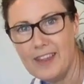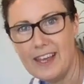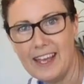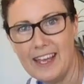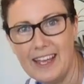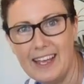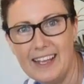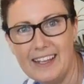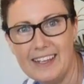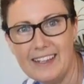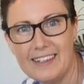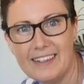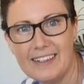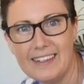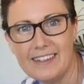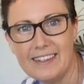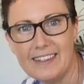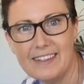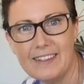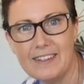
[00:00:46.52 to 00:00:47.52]
there
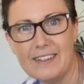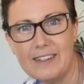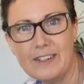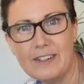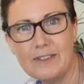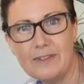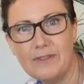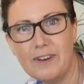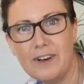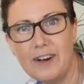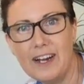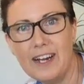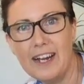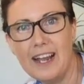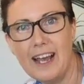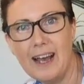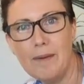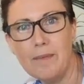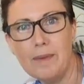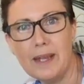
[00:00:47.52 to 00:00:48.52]
to find
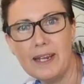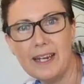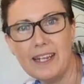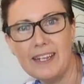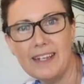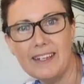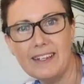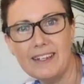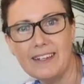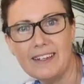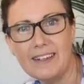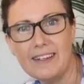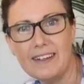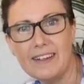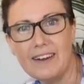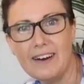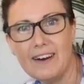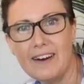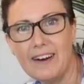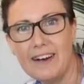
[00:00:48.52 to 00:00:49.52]
how many
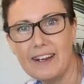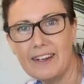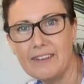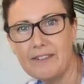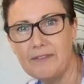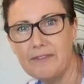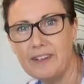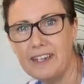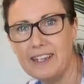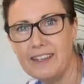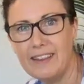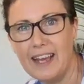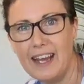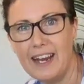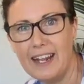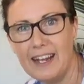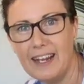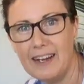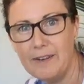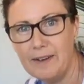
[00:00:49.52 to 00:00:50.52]
I could fit in
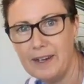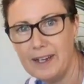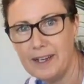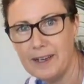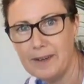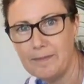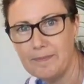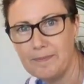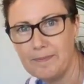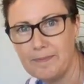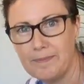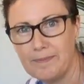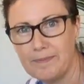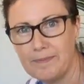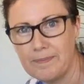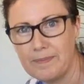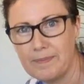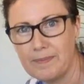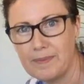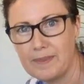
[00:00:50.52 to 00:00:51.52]
that area.
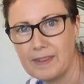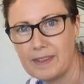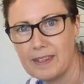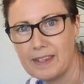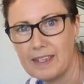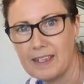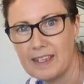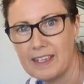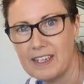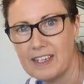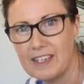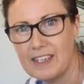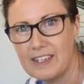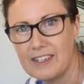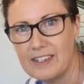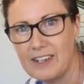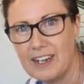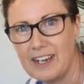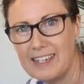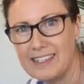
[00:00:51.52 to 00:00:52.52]

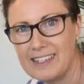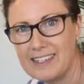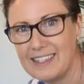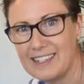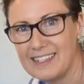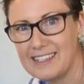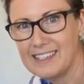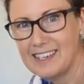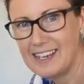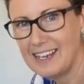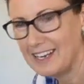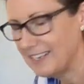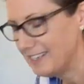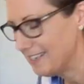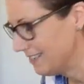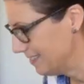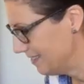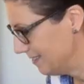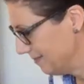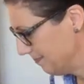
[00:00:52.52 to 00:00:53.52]
So let's get
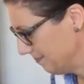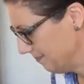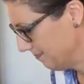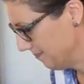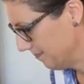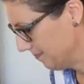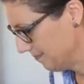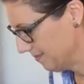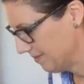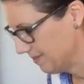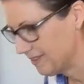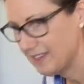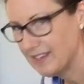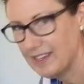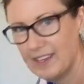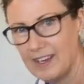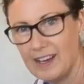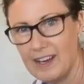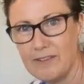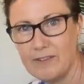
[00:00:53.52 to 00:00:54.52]
started.
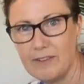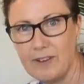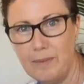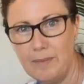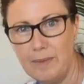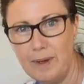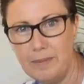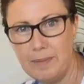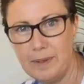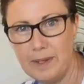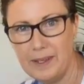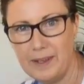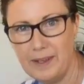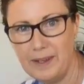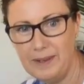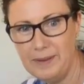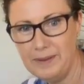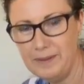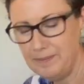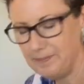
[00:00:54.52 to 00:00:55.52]
I've got my pillow